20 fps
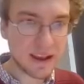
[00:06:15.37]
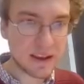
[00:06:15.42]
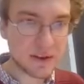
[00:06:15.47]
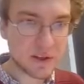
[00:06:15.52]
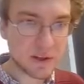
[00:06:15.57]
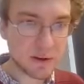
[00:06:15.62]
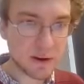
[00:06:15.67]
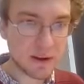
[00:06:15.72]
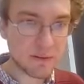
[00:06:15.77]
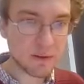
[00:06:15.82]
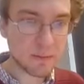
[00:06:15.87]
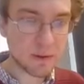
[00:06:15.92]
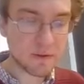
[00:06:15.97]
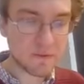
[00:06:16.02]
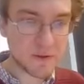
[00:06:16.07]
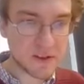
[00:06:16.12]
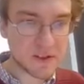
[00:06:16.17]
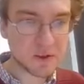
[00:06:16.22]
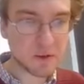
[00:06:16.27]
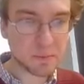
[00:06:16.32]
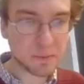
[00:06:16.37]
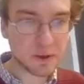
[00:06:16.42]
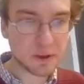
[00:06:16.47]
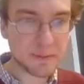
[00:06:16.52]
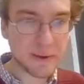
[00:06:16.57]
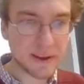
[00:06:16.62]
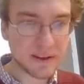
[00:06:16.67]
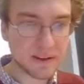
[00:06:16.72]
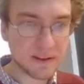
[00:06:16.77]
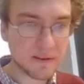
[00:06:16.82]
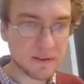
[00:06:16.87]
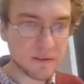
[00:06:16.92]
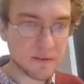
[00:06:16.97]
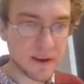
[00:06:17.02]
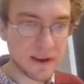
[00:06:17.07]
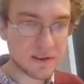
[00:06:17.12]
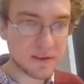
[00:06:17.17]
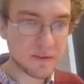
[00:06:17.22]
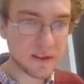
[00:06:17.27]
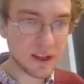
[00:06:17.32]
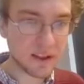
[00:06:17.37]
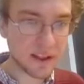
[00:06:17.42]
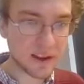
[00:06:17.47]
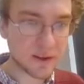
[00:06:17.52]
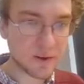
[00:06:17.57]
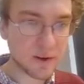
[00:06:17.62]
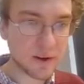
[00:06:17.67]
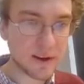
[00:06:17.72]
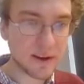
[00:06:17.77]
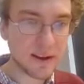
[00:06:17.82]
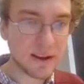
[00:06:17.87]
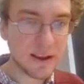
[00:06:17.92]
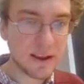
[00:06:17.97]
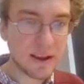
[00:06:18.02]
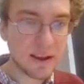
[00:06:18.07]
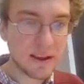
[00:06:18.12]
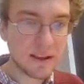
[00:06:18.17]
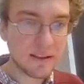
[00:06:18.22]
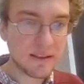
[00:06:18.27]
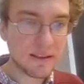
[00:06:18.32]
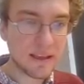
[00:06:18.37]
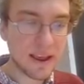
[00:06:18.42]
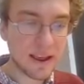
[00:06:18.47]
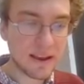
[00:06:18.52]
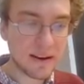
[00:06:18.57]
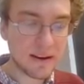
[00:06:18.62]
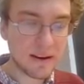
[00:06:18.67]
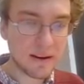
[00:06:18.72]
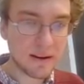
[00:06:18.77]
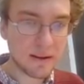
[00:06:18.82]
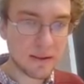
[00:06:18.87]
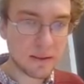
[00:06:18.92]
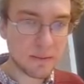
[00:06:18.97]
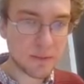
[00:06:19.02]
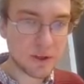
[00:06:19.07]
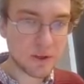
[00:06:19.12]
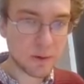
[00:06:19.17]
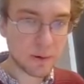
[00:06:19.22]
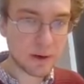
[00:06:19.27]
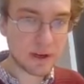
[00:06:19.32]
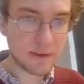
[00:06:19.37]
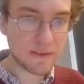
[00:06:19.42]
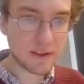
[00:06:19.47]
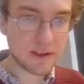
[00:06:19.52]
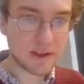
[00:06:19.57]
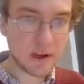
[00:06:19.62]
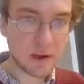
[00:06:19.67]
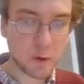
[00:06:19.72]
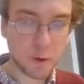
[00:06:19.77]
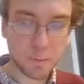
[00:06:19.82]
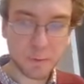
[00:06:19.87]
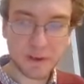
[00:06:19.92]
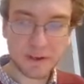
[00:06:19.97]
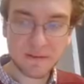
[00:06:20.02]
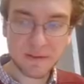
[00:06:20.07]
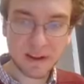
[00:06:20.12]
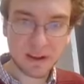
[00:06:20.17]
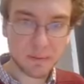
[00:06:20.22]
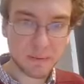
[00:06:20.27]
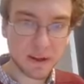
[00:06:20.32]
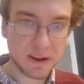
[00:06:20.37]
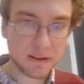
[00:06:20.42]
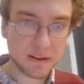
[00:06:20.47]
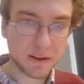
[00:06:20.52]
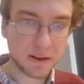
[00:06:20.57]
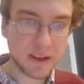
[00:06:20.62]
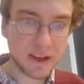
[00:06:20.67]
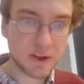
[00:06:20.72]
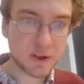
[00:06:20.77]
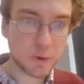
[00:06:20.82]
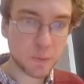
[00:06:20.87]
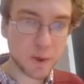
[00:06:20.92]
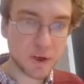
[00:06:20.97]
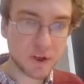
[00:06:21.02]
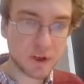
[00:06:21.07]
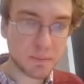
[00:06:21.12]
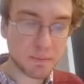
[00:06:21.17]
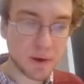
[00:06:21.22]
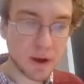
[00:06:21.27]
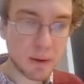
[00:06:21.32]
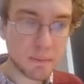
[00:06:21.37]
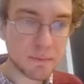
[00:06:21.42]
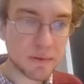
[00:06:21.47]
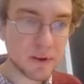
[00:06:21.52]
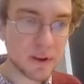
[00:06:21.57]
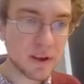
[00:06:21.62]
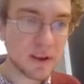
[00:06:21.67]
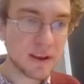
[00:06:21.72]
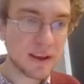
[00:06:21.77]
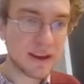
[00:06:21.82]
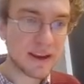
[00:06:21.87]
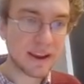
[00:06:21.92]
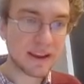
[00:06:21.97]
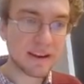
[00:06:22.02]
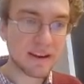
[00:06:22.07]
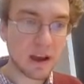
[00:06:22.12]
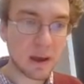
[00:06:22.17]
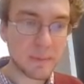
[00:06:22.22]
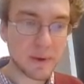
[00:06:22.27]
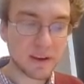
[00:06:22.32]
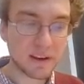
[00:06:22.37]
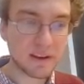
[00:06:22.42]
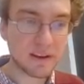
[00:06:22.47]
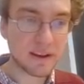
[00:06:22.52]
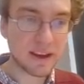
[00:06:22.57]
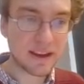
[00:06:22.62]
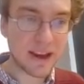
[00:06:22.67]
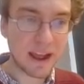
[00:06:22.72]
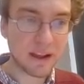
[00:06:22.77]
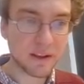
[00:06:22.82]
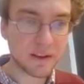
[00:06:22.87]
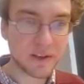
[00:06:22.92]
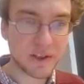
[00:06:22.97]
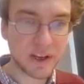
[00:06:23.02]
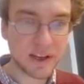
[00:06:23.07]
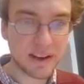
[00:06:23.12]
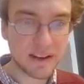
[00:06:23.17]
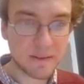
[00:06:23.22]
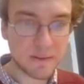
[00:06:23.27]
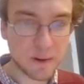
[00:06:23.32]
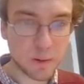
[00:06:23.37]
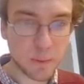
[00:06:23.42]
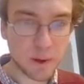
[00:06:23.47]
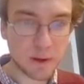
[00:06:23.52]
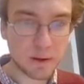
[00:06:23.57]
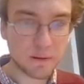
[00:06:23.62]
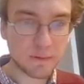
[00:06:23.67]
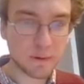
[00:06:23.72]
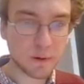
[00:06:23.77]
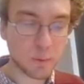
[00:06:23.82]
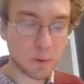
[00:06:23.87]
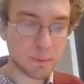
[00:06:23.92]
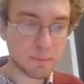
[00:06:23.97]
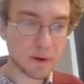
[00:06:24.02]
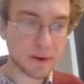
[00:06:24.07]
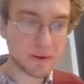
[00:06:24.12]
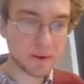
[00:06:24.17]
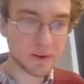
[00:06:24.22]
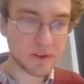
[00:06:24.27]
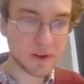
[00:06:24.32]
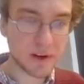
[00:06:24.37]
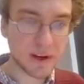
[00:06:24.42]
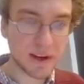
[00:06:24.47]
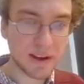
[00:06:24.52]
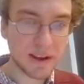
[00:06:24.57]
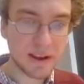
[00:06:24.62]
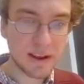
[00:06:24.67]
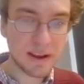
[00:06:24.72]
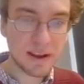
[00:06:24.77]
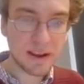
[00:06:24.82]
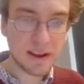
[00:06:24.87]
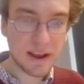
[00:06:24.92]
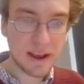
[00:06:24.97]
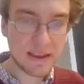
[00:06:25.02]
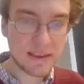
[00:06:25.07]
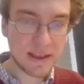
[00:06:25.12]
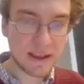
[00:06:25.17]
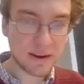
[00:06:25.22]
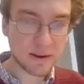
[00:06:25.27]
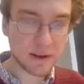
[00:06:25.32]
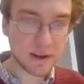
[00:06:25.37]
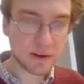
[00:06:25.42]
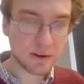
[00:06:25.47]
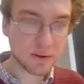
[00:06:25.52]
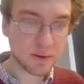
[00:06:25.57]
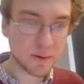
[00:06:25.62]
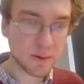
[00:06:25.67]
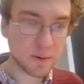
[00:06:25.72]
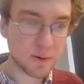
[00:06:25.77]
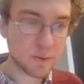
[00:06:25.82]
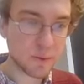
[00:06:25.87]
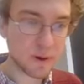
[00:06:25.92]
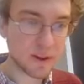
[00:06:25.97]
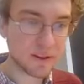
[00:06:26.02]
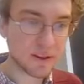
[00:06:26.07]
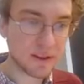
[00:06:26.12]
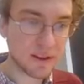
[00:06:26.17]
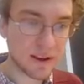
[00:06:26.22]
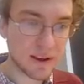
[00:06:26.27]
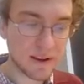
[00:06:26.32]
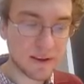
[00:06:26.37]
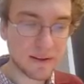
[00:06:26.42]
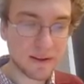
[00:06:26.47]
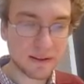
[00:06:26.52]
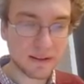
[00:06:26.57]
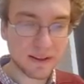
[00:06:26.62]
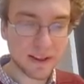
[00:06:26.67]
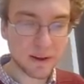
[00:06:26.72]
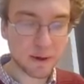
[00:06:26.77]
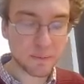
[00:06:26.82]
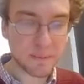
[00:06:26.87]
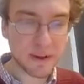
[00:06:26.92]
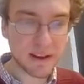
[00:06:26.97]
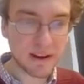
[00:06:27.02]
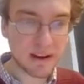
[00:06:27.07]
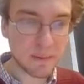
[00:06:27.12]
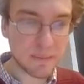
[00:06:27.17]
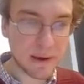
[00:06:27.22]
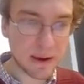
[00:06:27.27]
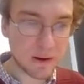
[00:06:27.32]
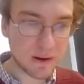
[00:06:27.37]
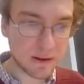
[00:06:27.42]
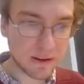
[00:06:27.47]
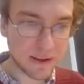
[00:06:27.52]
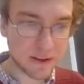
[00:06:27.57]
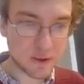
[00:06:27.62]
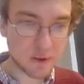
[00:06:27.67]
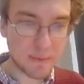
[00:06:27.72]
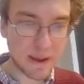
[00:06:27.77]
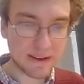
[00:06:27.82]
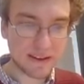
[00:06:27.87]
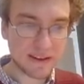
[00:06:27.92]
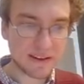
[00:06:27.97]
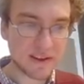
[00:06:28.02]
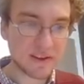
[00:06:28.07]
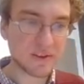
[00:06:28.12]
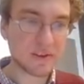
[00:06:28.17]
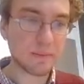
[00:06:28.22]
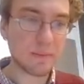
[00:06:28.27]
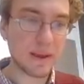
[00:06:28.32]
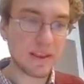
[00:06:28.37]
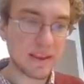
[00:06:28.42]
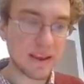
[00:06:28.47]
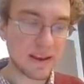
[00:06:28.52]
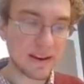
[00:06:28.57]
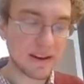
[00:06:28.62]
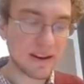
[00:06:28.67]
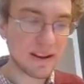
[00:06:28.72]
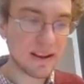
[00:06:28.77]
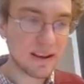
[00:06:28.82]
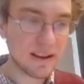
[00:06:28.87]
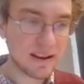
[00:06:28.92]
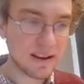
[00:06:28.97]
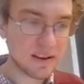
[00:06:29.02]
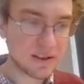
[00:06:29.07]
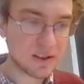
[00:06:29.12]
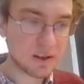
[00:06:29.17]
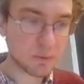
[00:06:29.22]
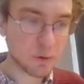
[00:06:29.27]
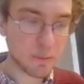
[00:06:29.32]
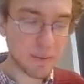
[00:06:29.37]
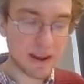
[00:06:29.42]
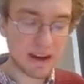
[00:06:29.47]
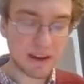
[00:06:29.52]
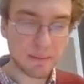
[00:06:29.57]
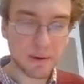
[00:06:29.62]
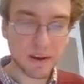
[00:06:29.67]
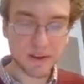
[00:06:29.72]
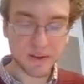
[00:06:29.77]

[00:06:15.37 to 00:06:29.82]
gauge theory from a physical perspective, the phase of the electron. Then the majority of the talk will be developing a little intuition pump, an economic analogy, if you will, for what bundles are. And then I'll conclude with a little bit about electromagnetism and then some remaining